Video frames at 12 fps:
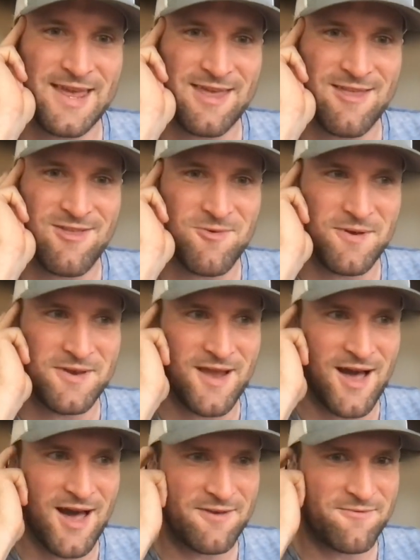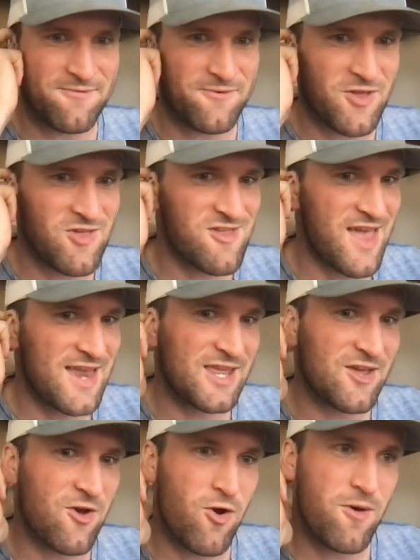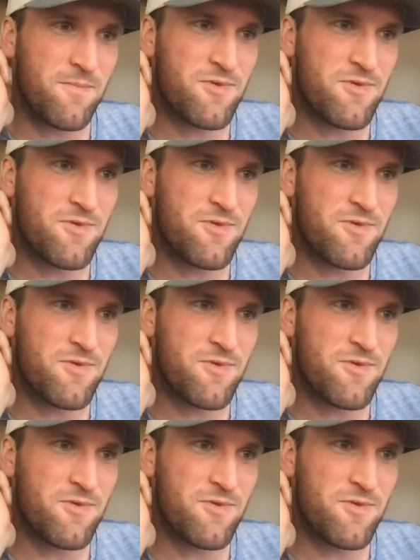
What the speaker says: into a non-freestanding home,